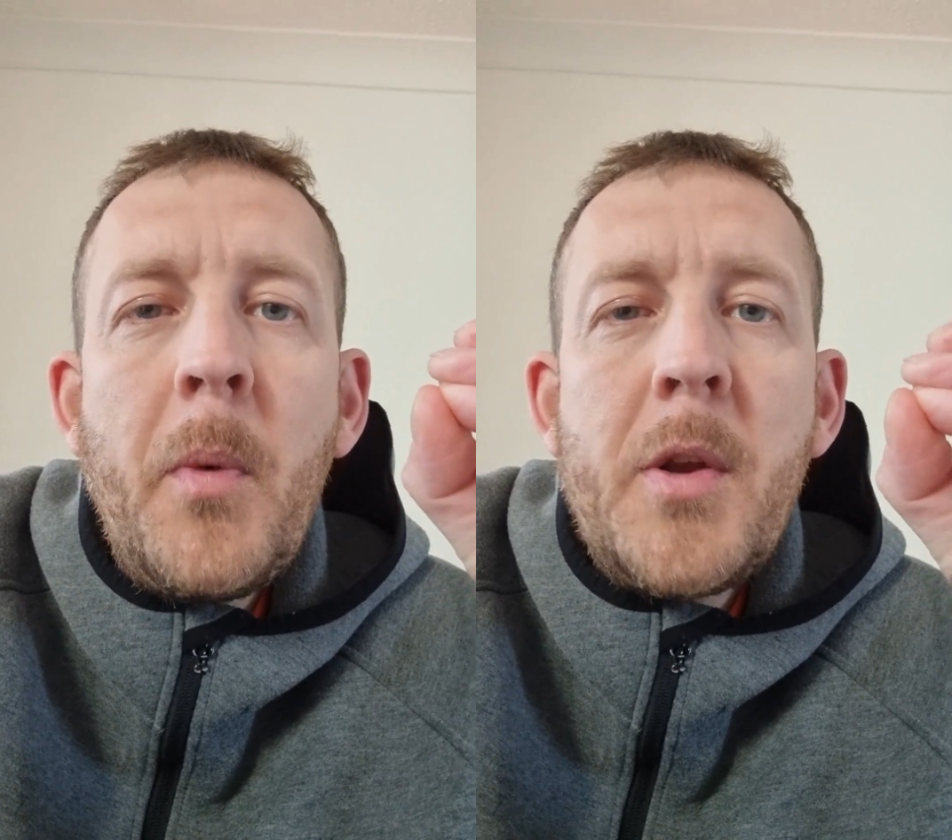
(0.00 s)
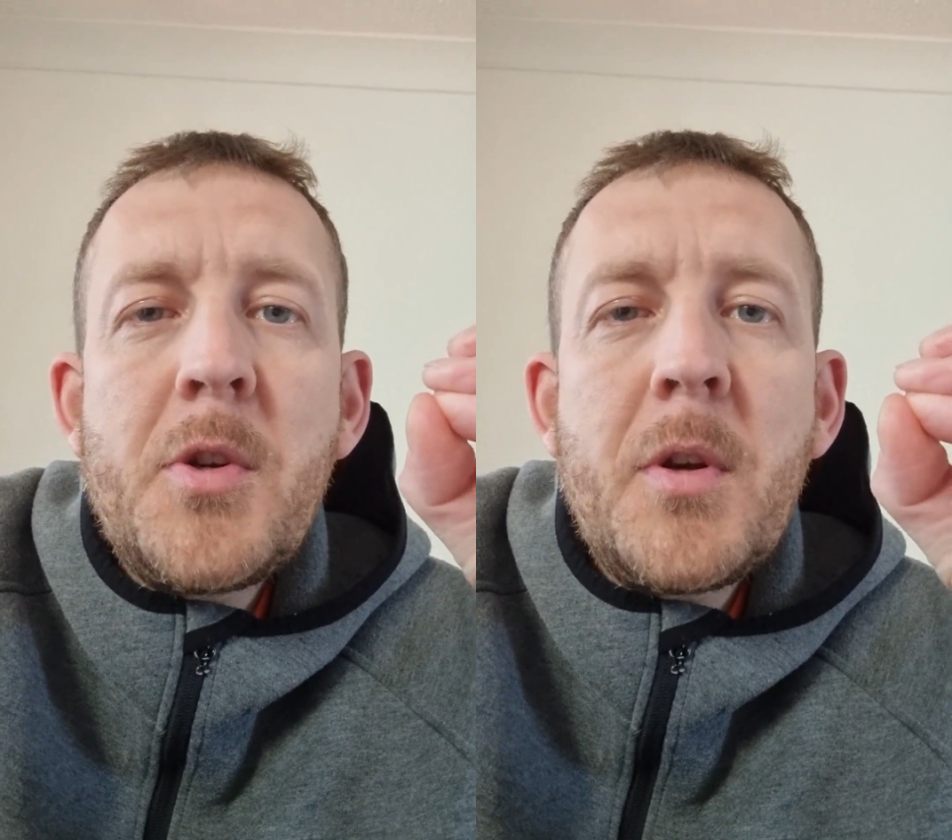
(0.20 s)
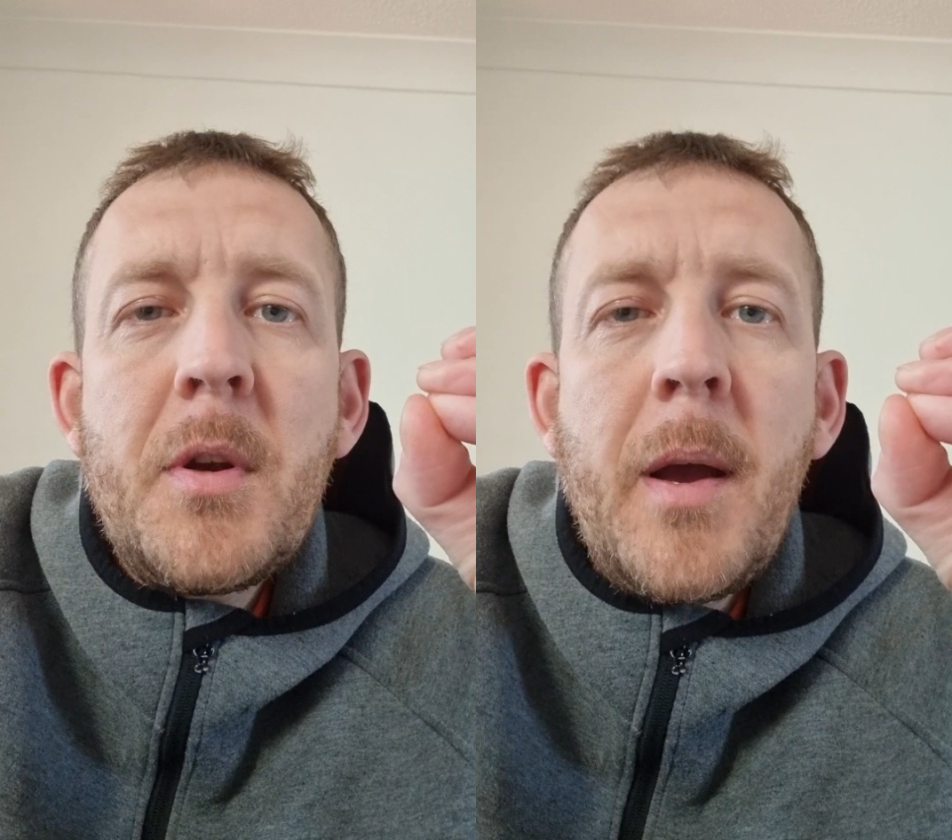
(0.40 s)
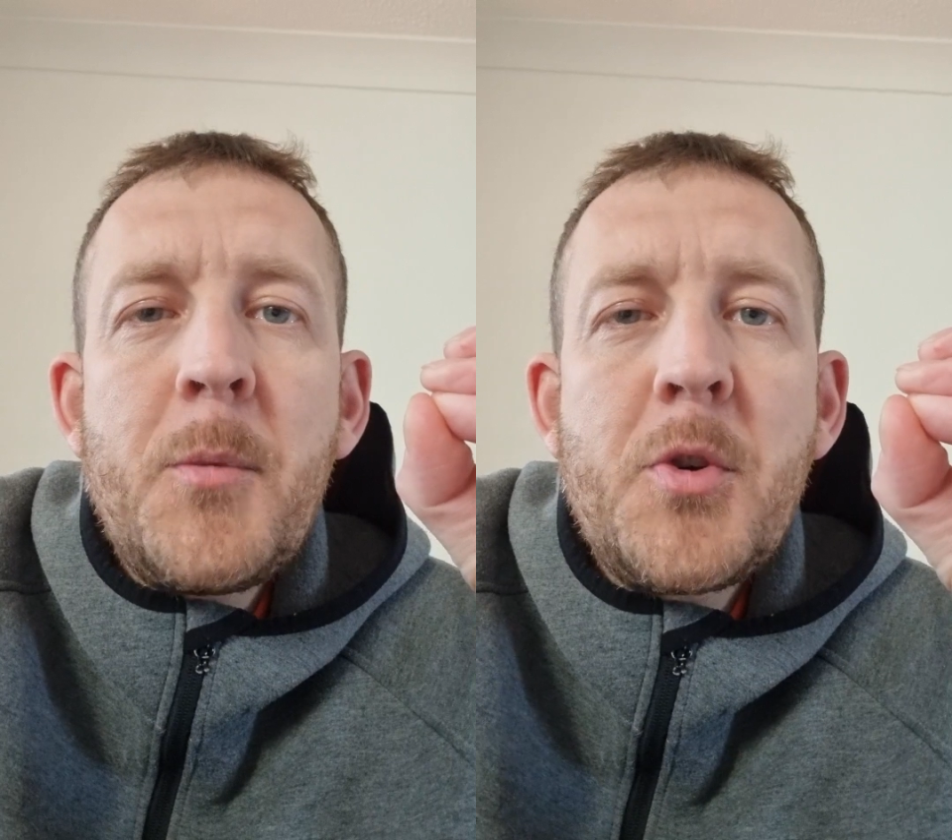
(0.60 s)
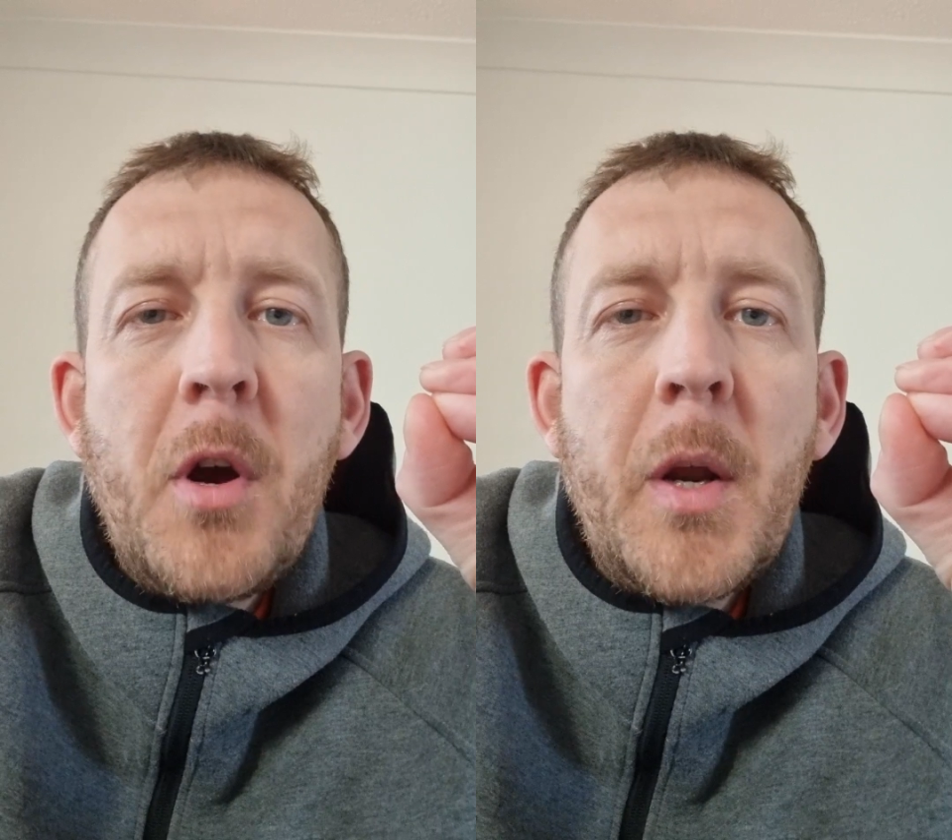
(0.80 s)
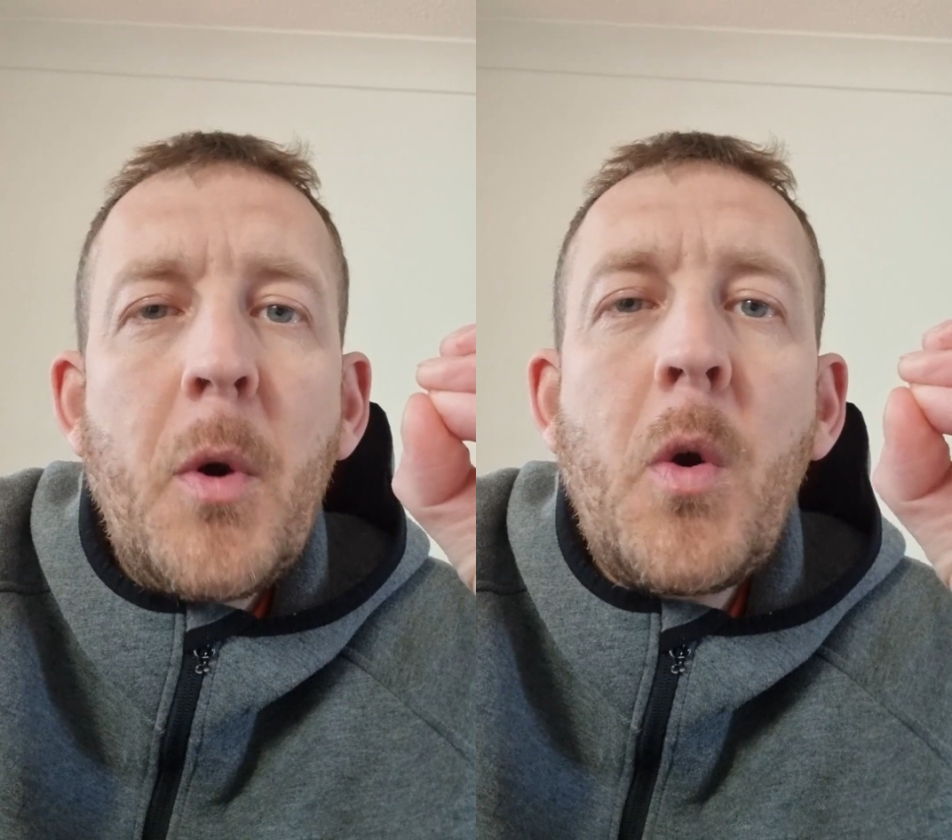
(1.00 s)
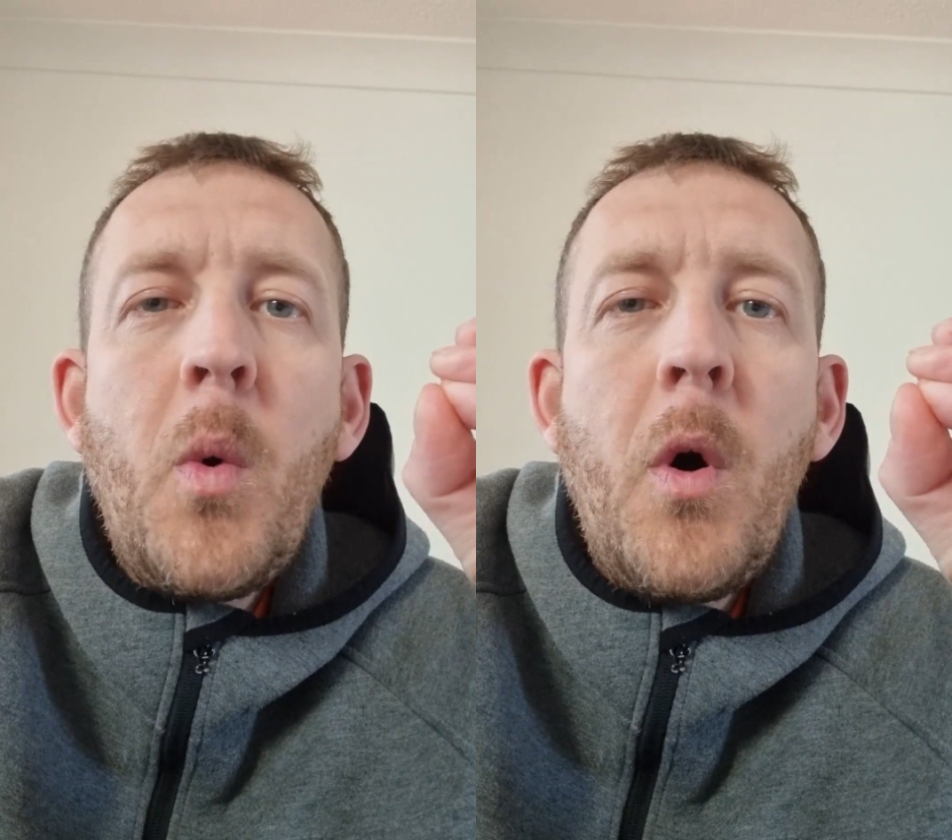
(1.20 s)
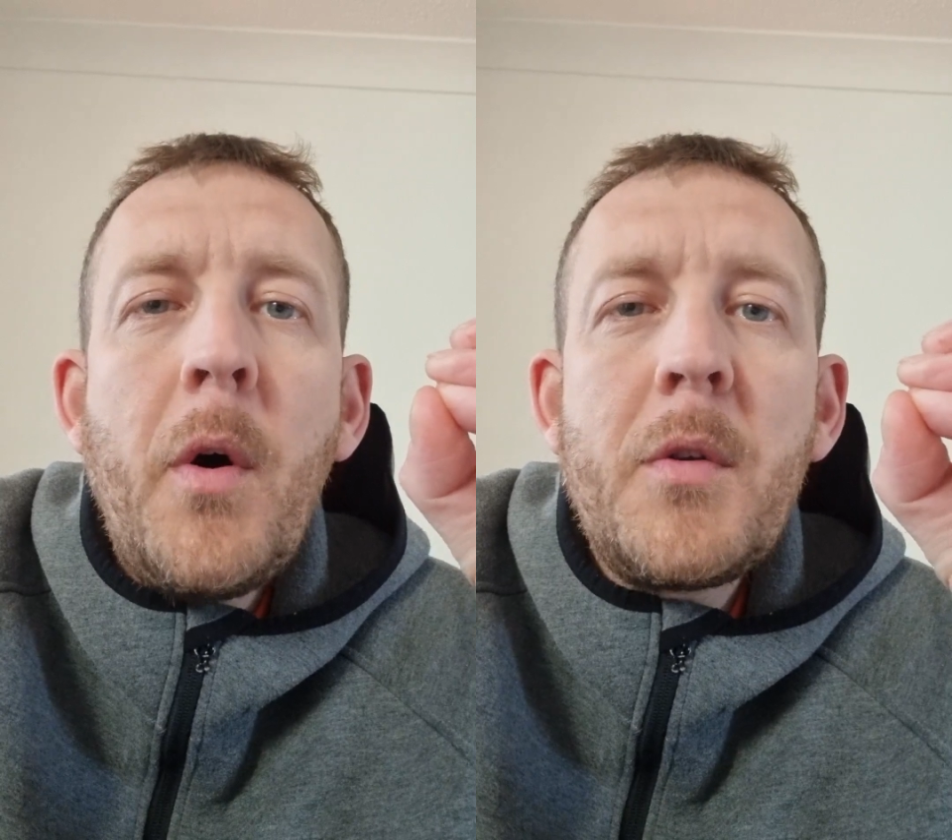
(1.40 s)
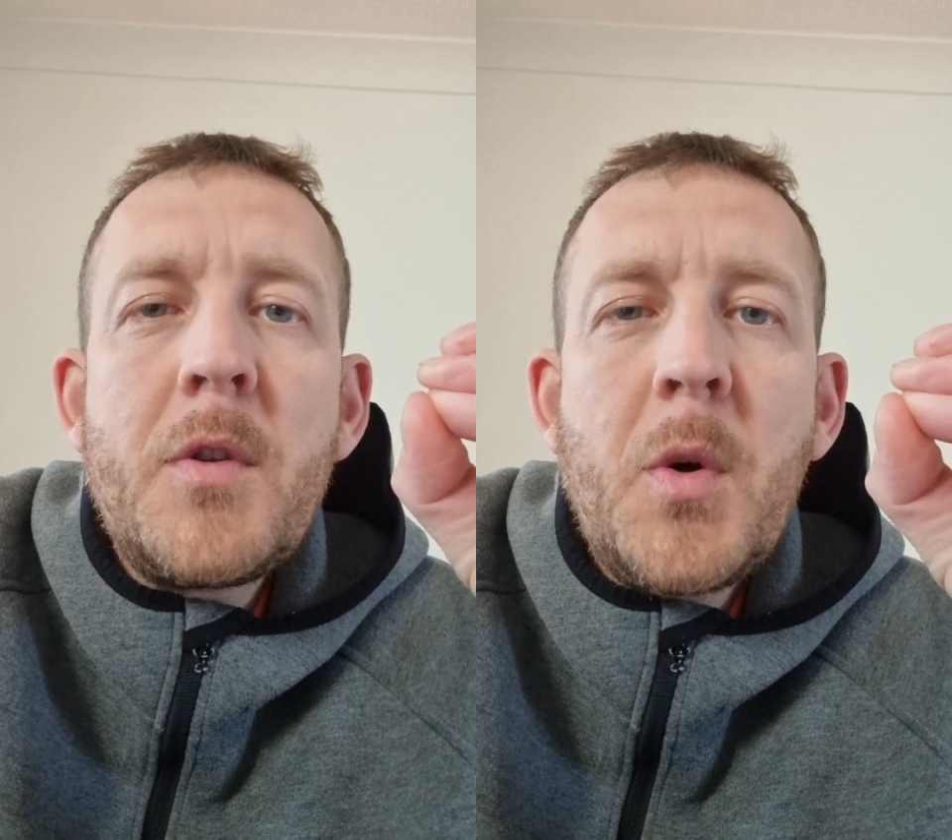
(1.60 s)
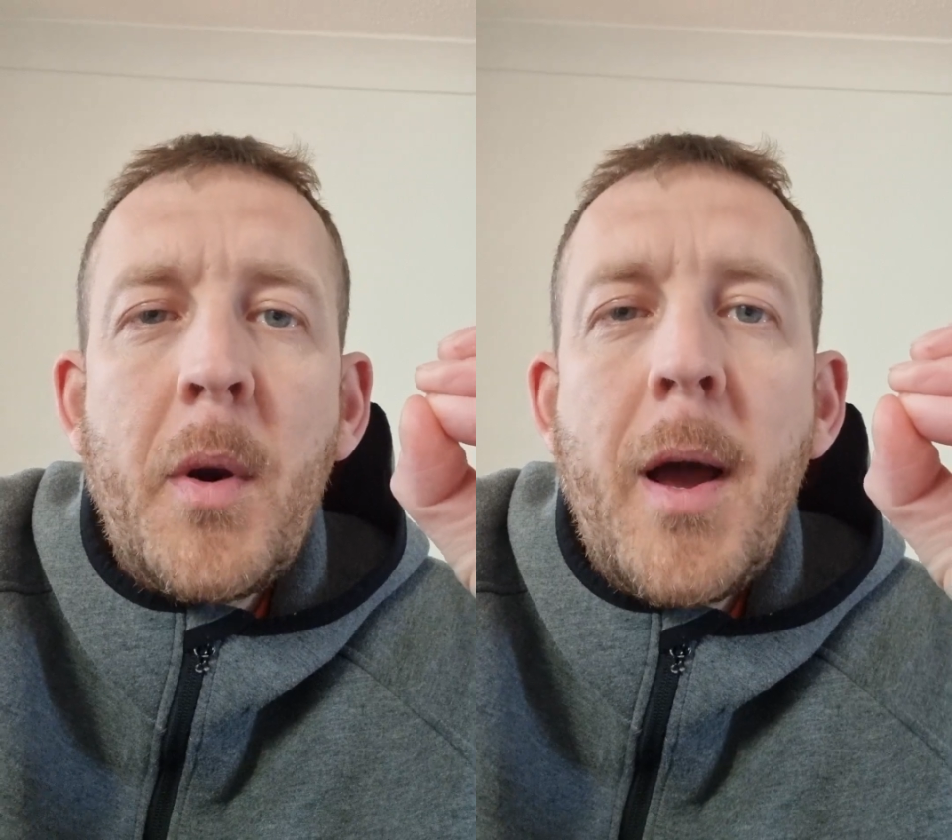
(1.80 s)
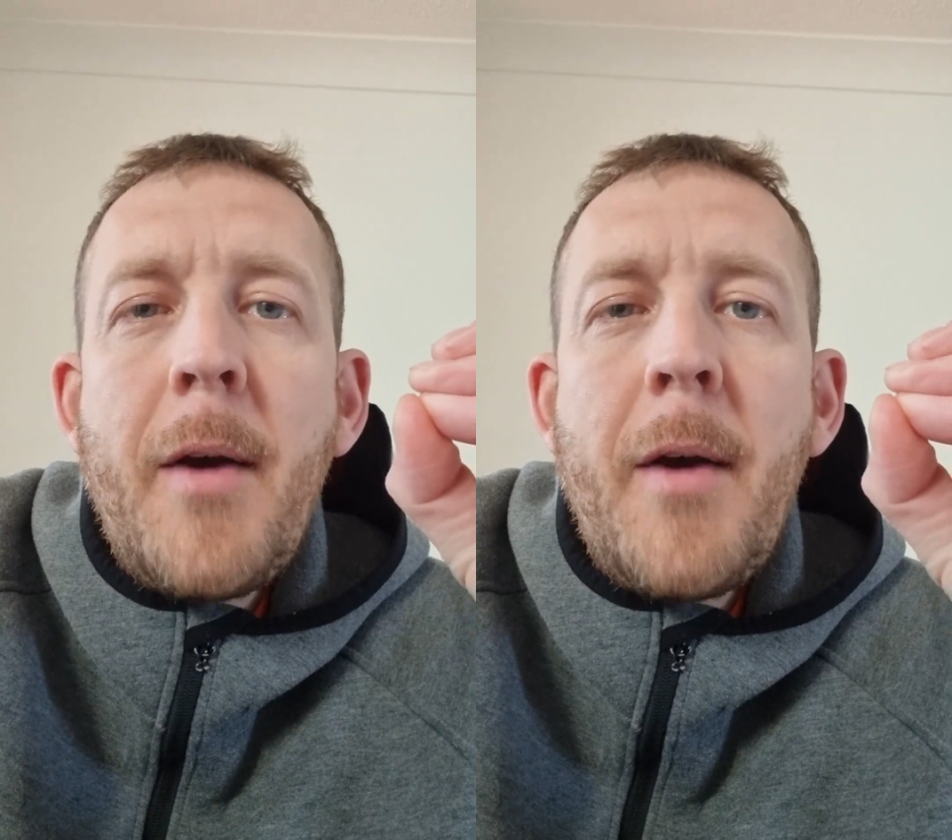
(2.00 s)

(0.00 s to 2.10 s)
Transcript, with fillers: which I'm sure he were quoted two and a